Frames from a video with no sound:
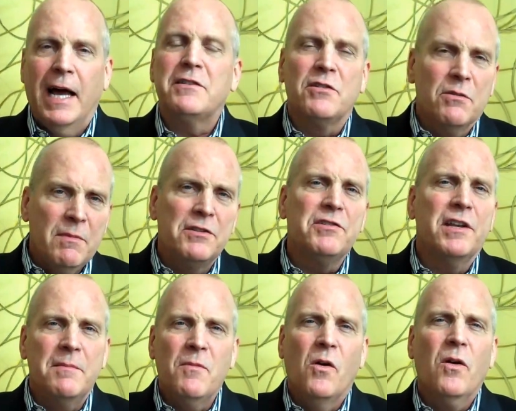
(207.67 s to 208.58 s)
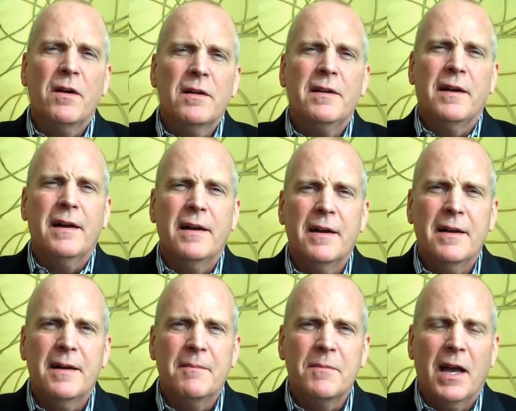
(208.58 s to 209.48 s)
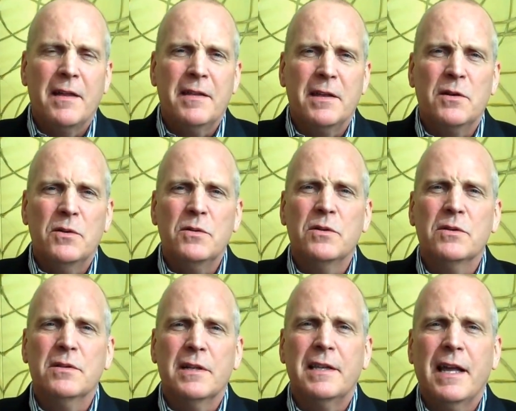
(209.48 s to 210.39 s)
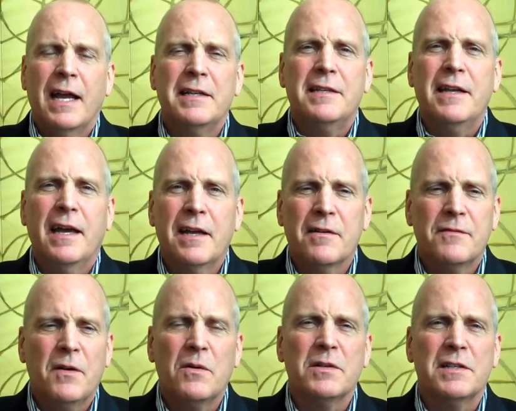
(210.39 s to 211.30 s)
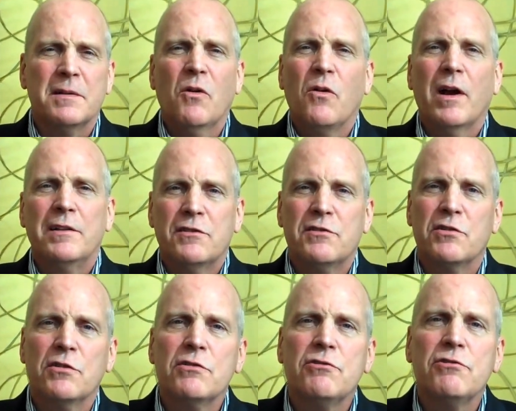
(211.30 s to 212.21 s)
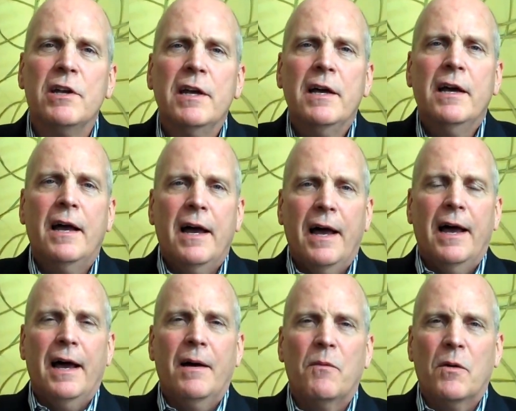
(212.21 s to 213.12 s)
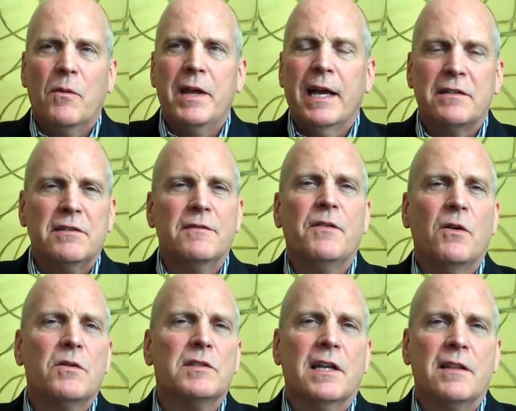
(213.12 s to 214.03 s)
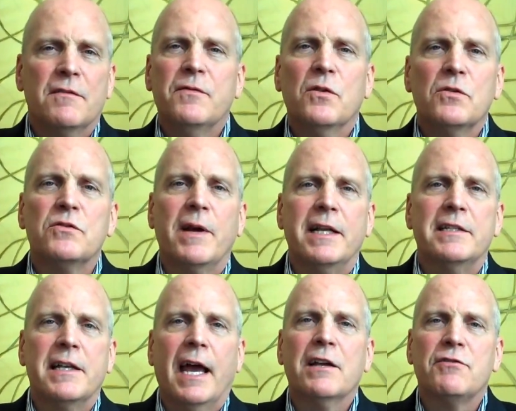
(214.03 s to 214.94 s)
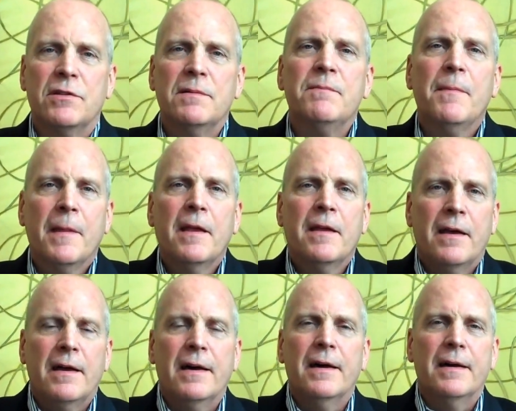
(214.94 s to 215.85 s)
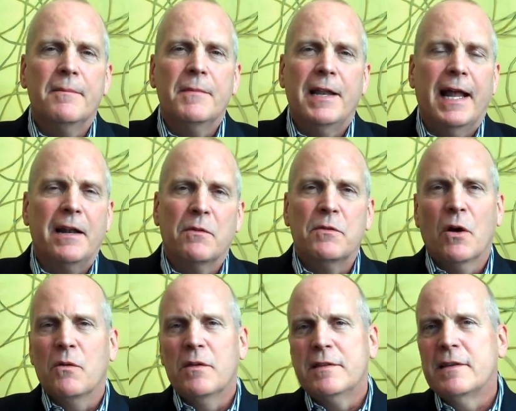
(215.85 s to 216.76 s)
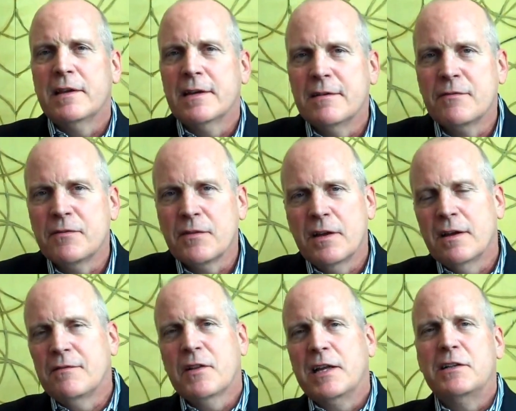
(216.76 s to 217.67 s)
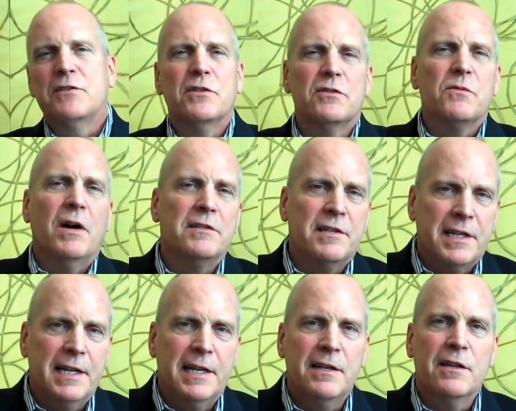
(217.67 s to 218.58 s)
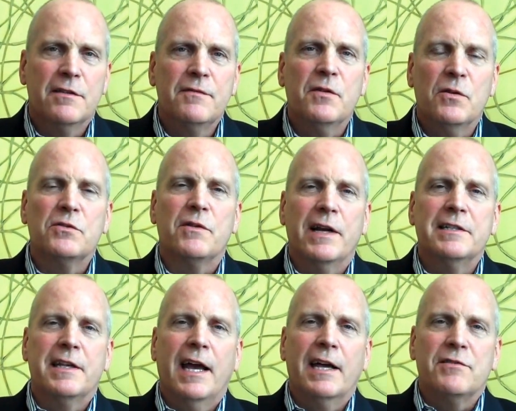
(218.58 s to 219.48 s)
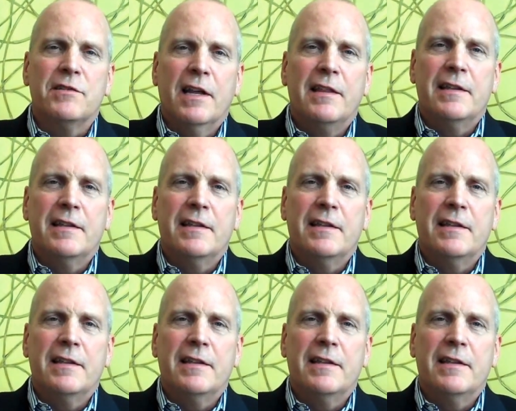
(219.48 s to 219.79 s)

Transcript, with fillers: Not so much anymore. I think Google and ITA are focusing more on search, where we actually focus on the full transaction. And I don't know that Flight Search wants to get into the full transaction.